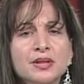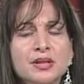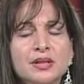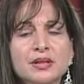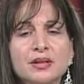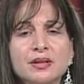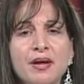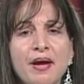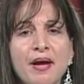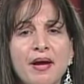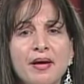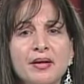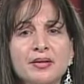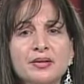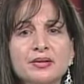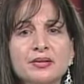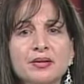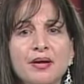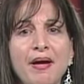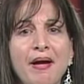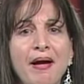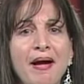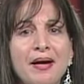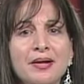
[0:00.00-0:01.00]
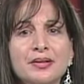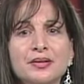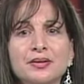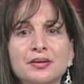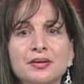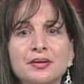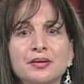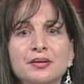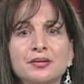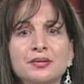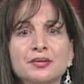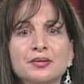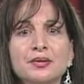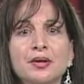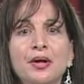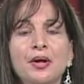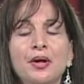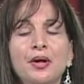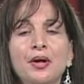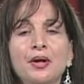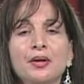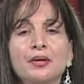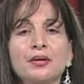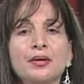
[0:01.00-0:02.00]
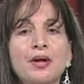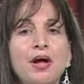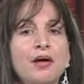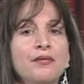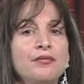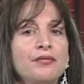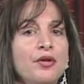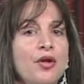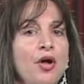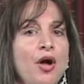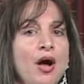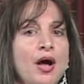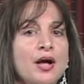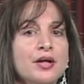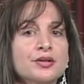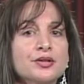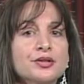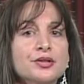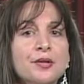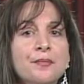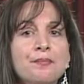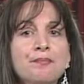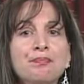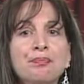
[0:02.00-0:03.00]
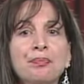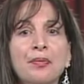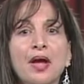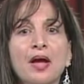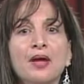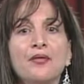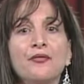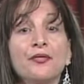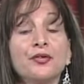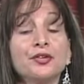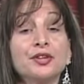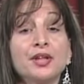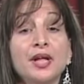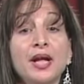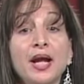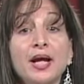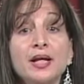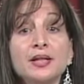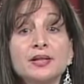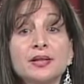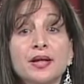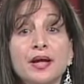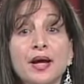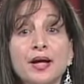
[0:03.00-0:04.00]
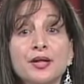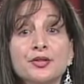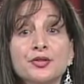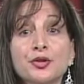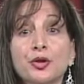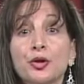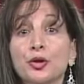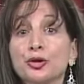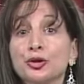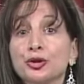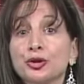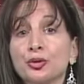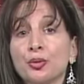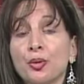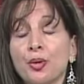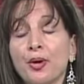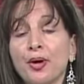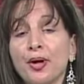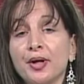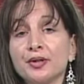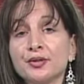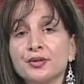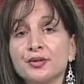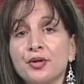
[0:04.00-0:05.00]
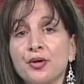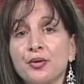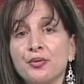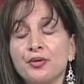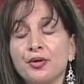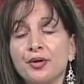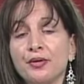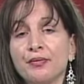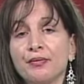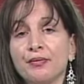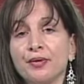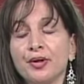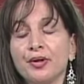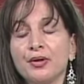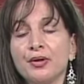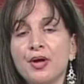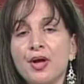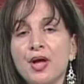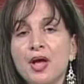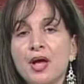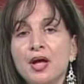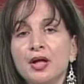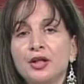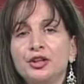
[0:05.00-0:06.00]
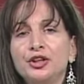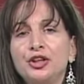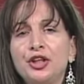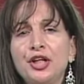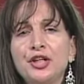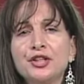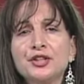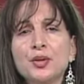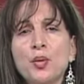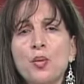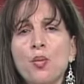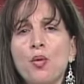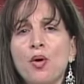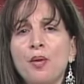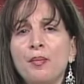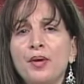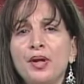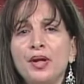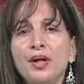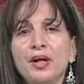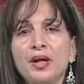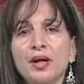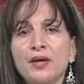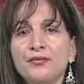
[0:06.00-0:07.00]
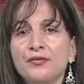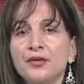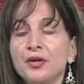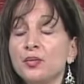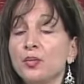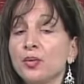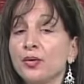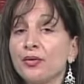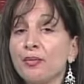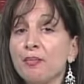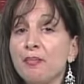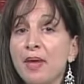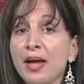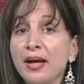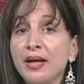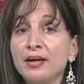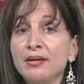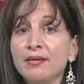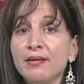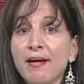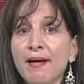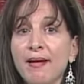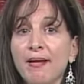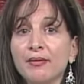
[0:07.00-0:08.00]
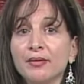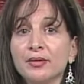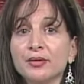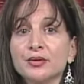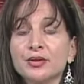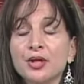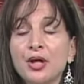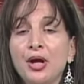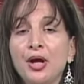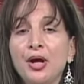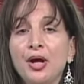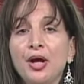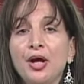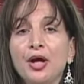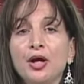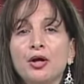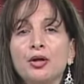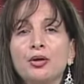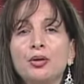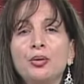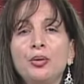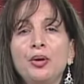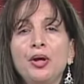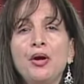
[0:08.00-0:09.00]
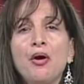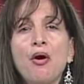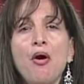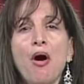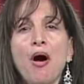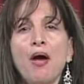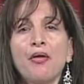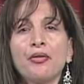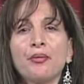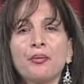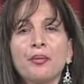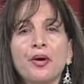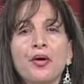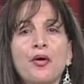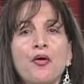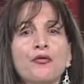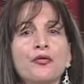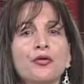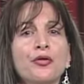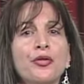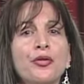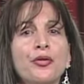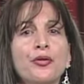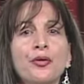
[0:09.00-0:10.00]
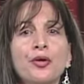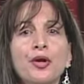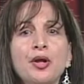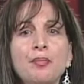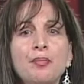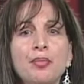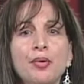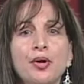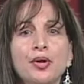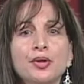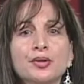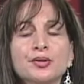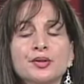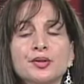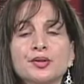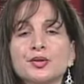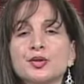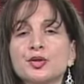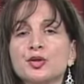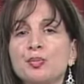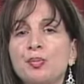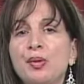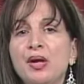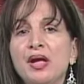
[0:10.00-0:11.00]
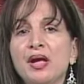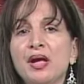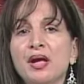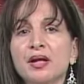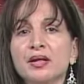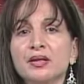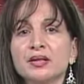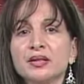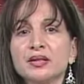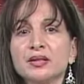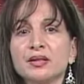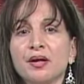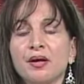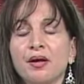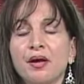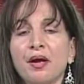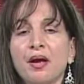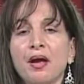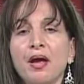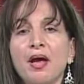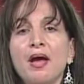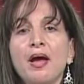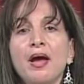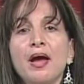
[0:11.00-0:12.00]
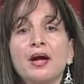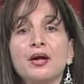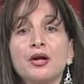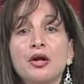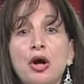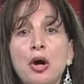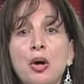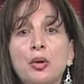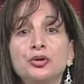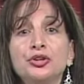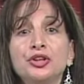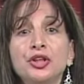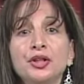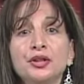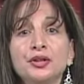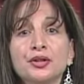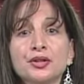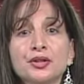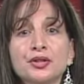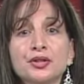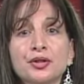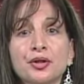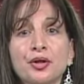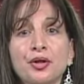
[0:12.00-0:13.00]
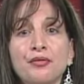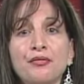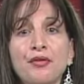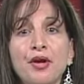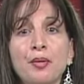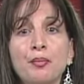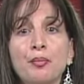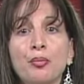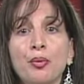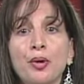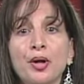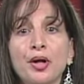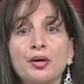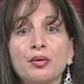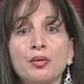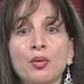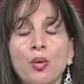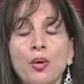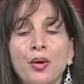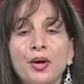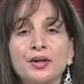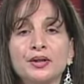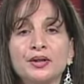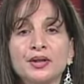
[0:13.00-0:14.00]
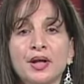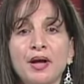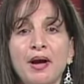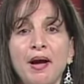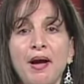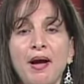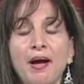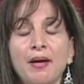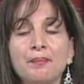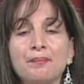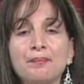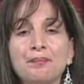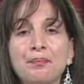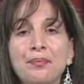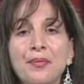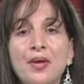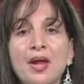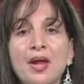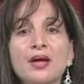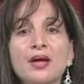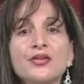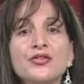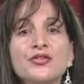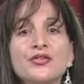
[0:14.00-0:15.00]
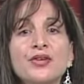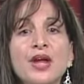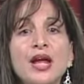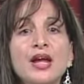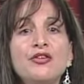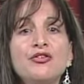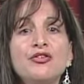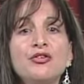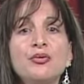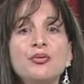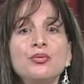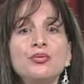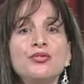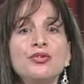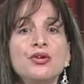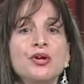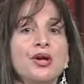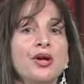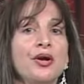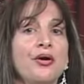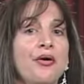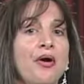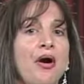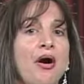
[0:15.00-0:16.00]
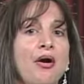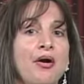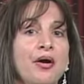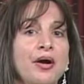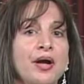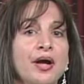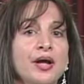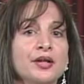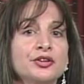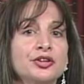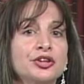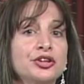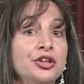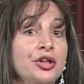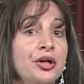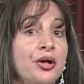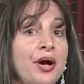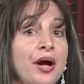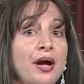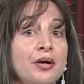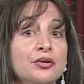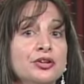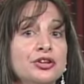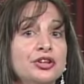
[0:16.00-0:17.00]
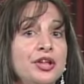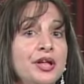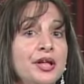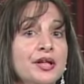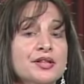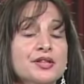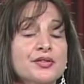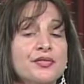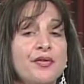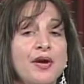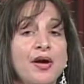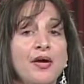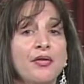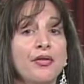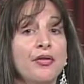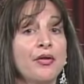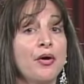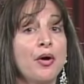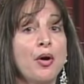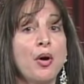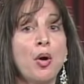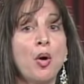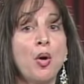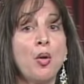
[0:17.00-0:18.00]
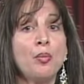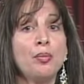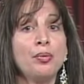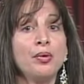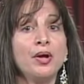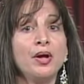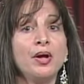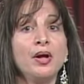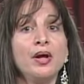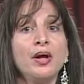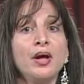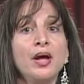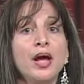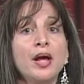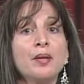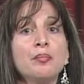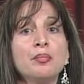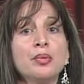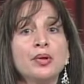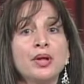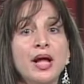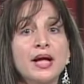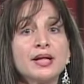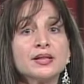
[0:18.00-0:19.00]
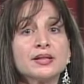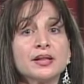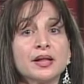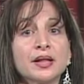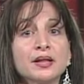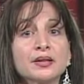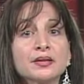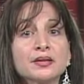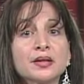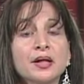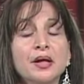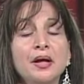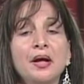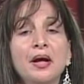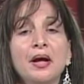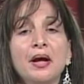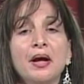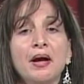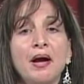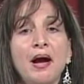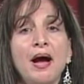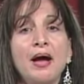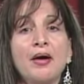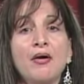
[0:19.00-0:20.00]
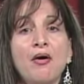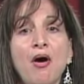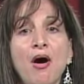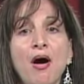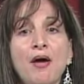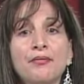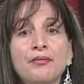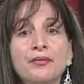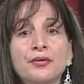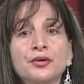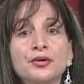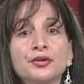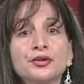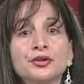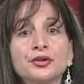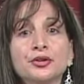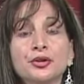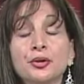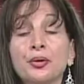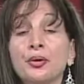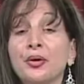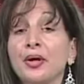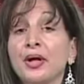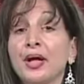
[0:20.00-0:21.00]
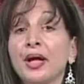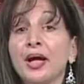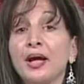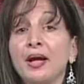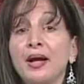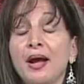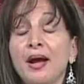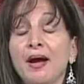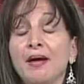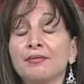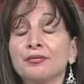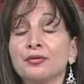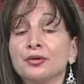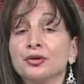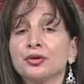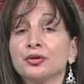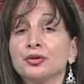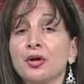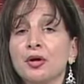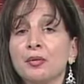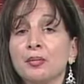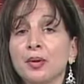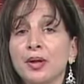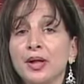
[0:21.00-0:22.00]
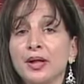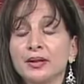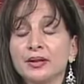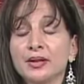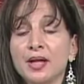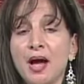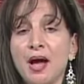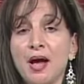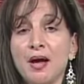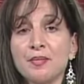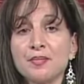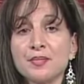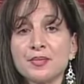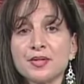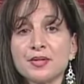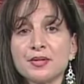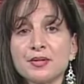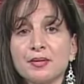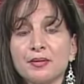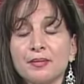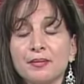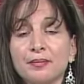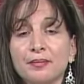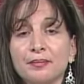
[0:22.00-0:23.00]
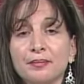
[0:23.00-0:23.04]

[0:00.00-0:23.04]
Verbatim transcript: mistakes, accidents, love lost. And for today's guest, her story is no different. She is a woman gifted with many talents, including authoring over 30 books, speaking and singing, and coaching to serve and bring glory to God. Stay tuned to hear our guest share how she has found the hope and blessings God offers during and after troubling times.